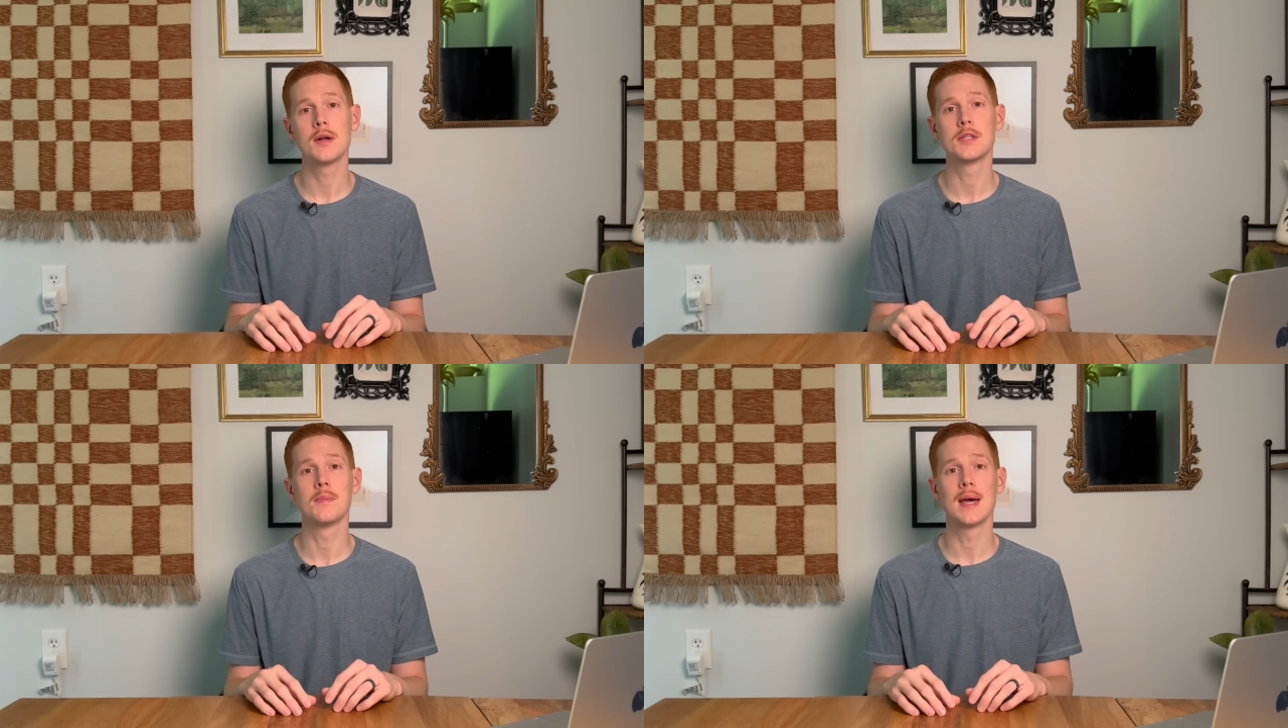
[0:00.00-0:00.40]

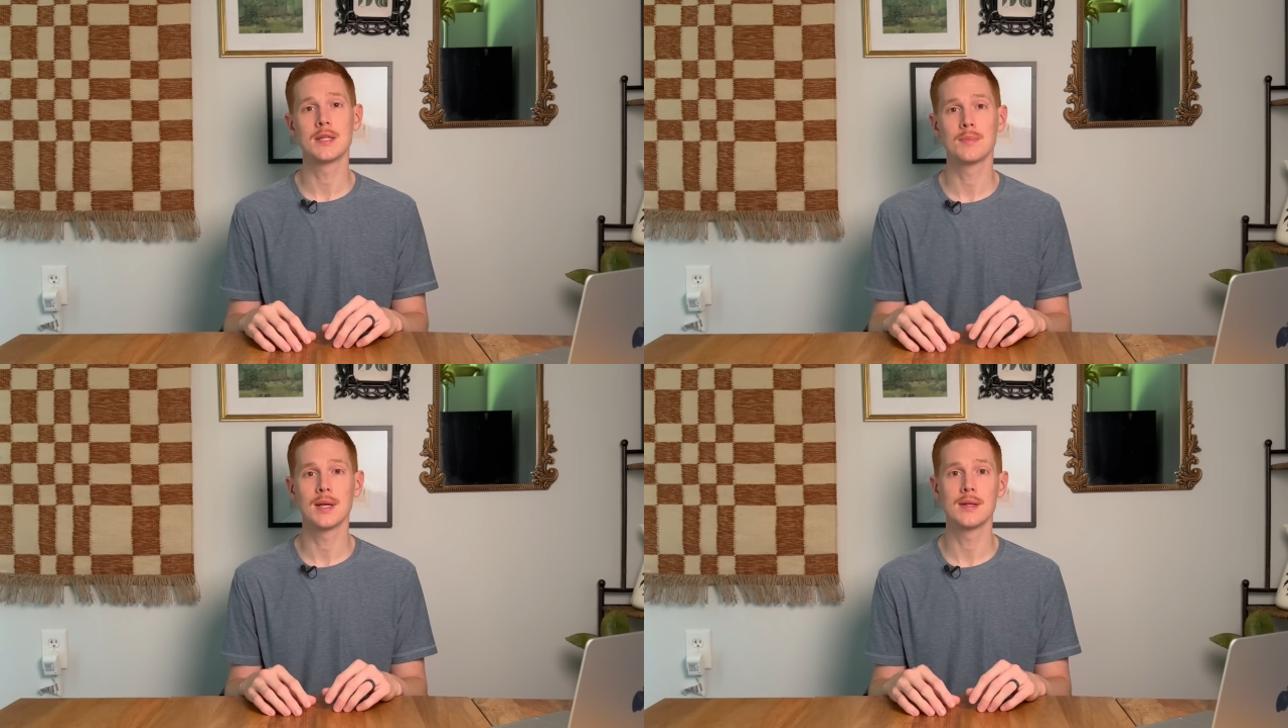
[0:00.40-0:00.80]
is the
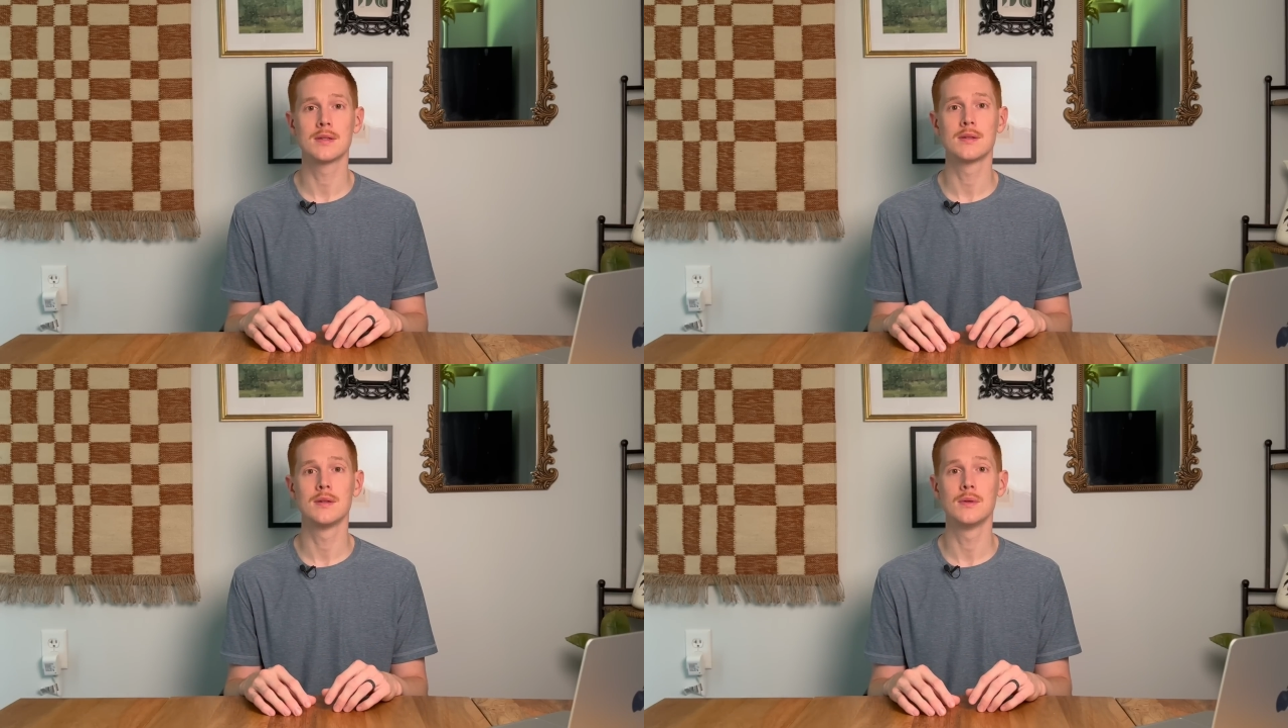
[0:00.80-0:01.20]
best
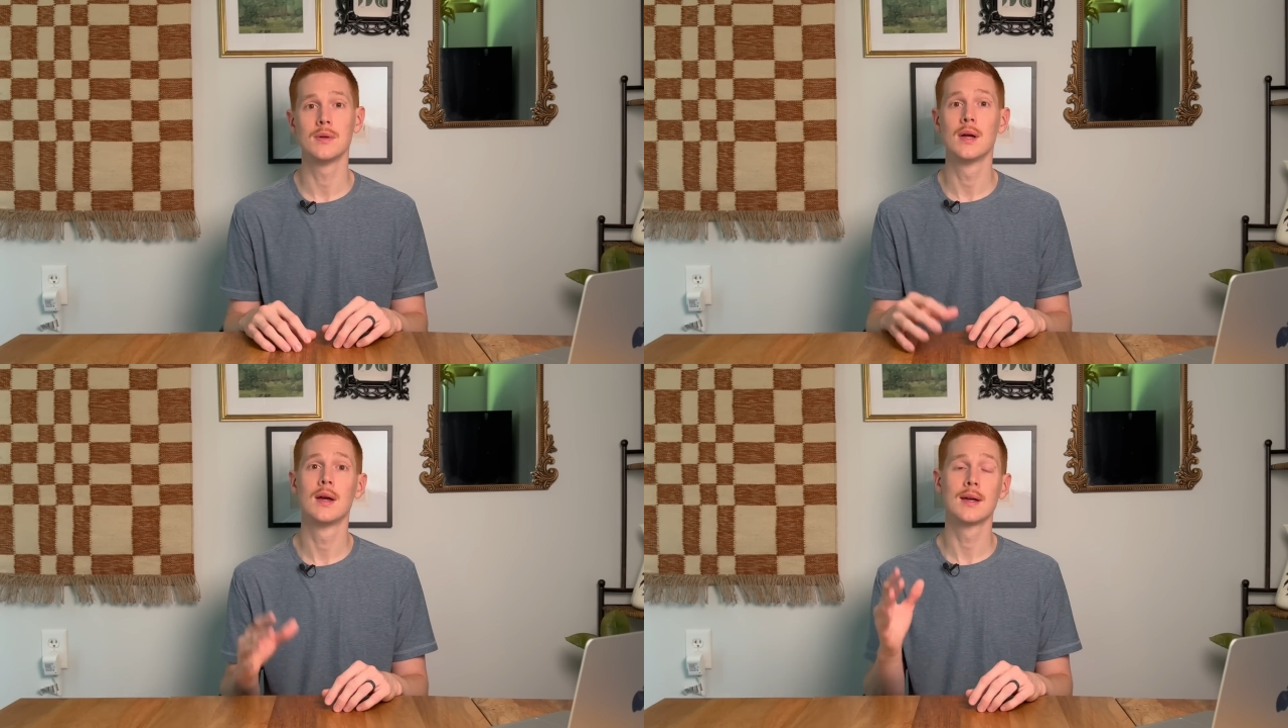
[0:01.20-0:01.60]
place
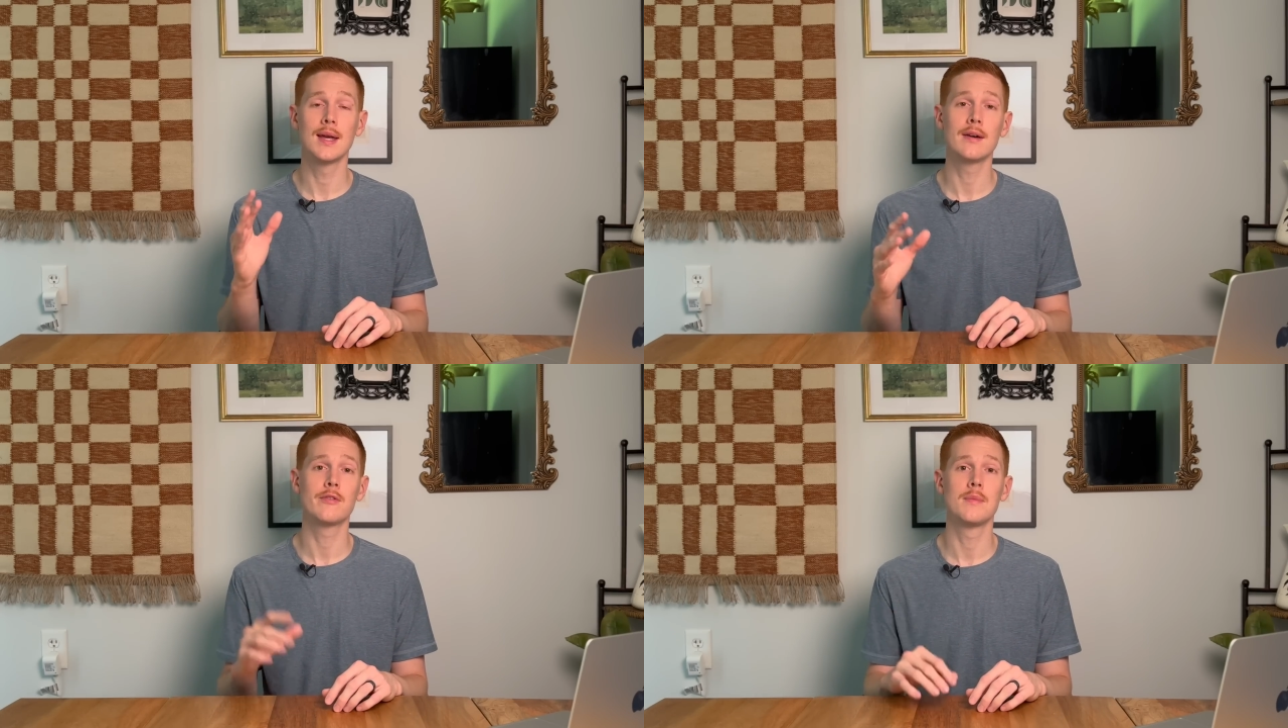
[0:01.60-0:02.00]
to
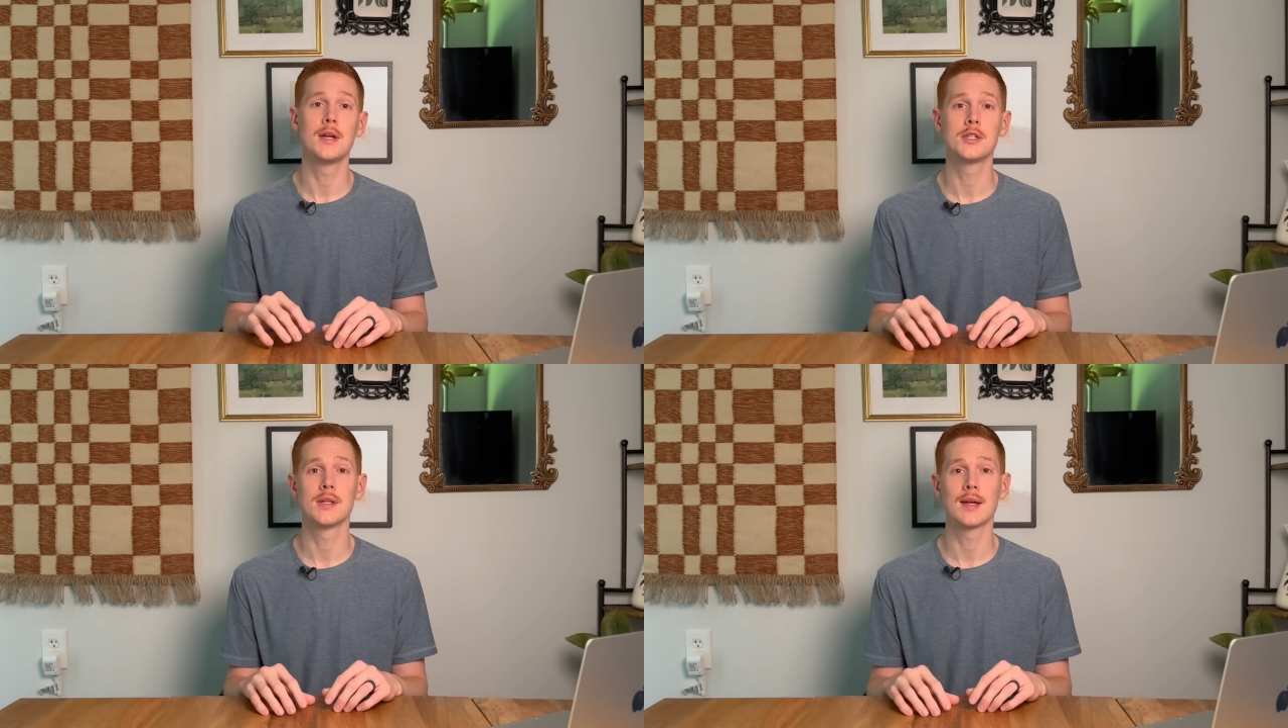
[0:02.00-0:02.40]
get
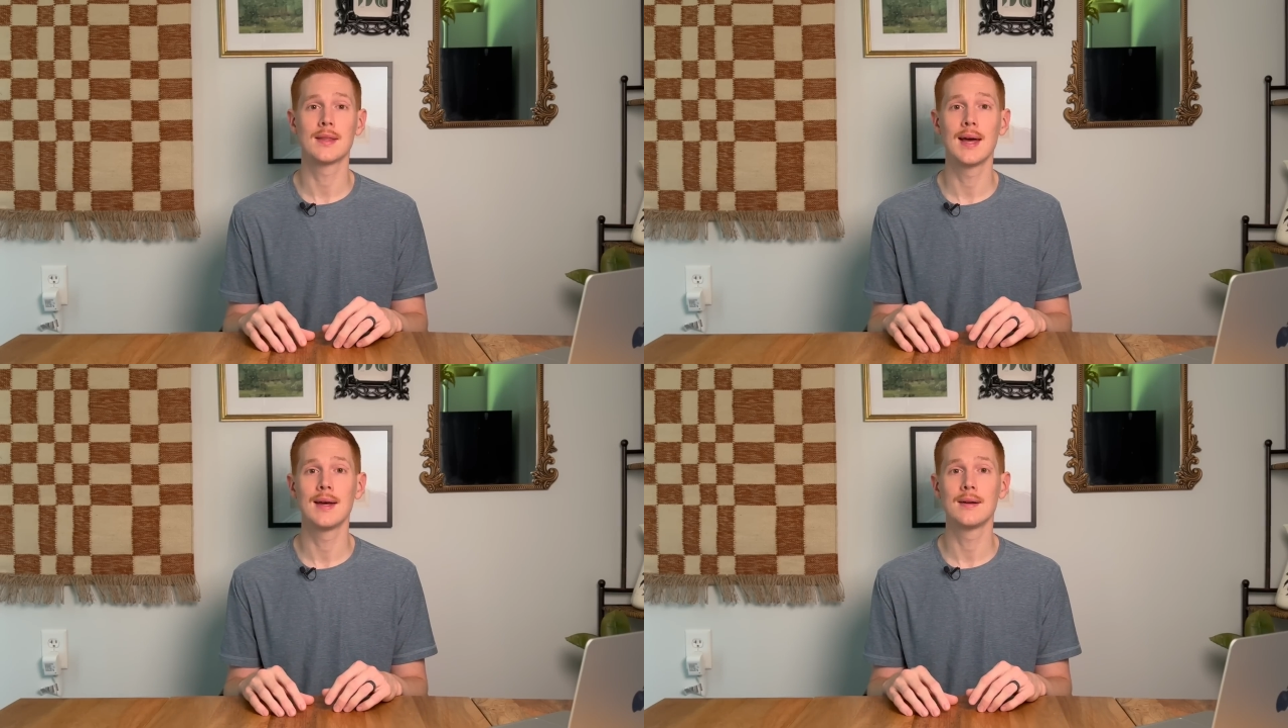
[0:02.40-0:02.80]
information like
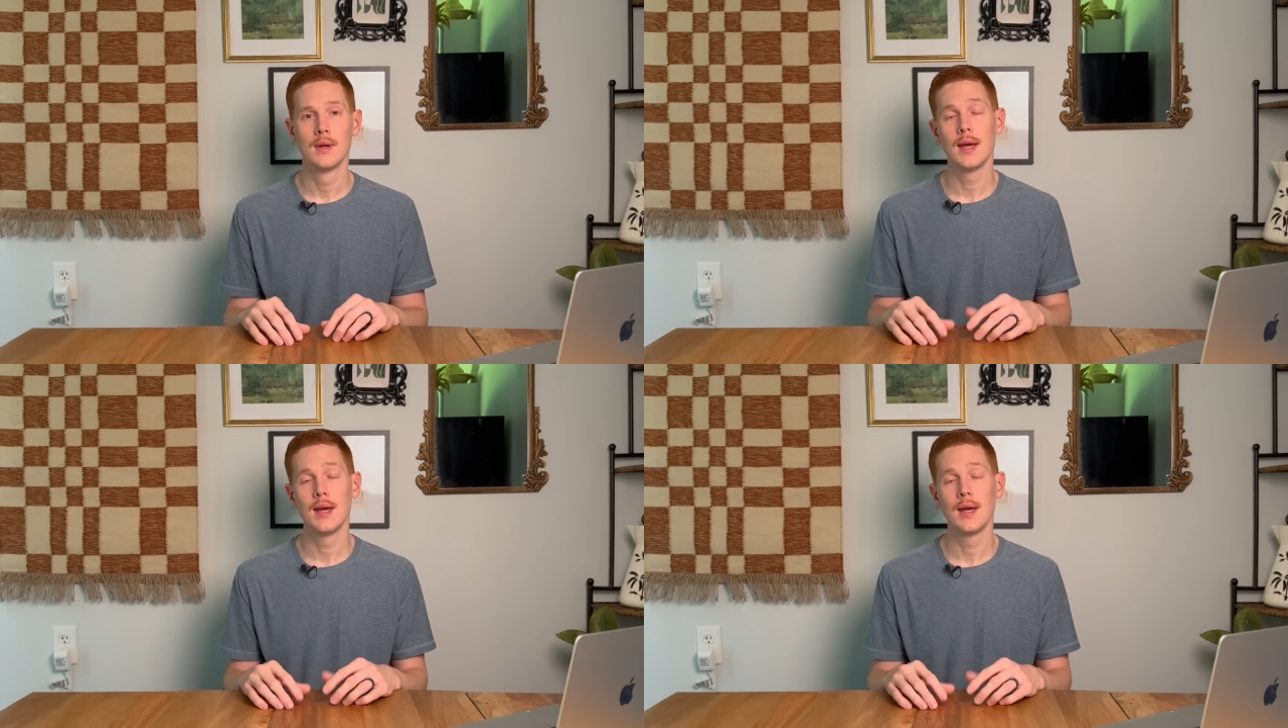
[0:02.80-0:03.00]
that.